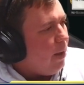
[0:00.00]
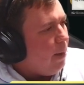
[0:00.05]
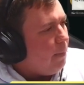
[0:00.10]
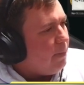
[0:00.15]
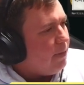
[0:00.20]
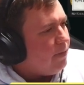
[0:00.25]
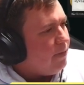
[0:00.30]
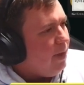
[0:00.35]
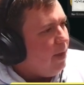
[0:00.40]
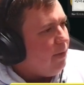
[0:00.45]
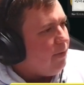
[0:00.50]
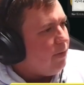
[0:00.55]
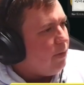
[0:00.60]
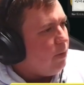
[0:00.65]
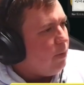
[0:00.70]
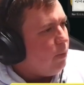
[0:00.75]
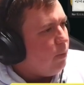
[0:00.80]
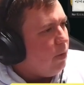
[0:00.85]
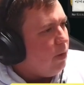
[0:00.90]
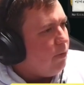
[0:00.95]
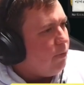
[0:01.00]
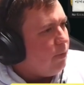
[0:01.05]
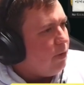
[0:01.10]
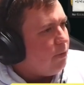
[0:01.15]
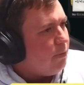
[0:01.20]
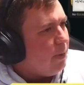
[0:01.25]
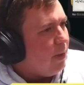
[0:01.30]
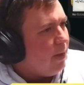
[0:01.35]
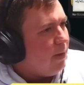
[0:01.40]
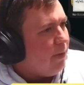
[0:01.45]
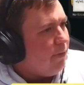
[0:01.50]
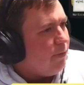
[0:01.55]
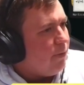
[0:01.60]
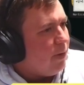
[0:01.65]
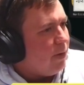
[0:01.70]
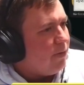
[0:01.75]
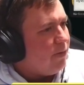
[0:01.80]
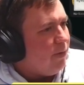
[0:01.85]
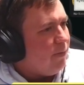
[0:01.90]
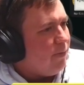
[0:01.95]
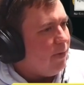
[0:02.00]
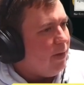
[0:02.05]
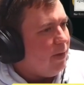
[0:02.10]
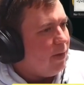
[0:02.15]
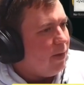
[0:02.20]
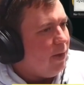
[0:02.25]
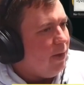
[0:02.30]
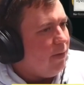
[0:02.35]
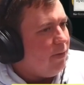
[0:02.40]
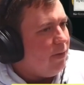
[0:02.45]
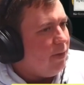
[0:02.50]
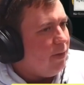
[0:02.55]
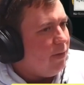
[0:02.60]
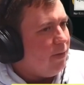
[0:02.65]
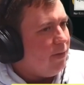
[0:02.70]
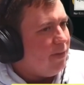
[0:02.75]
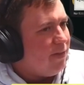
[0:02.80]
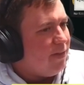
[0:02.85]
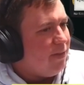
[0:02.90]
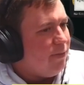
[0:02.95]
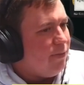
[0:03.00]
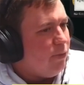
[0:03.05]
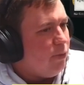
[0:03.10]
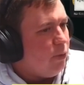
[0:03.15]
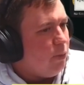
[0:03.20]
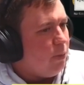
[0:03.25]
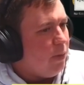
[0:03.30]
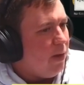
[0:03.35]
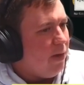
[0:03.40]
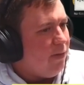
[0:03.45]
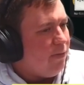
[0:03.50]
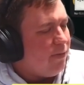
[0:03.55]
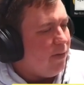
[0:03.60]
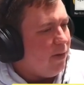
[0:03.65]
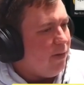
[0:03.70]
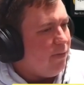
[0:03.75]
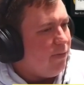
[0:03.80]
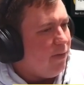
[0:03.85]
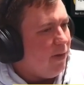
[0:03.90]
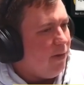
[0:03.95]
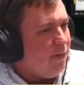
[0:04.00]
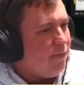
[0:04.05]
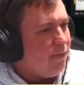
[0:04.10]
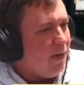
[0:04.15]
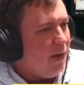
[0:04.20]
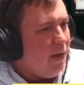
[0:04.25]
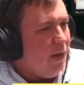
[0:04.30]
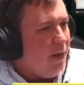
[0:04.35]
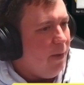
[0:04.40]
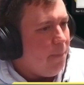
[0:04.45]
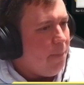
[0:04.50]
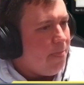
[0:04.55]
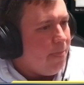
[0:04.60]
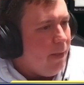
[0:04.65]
set, one of which being the Phyrexian Vindicator. This is the 4-white 5/5 flyer.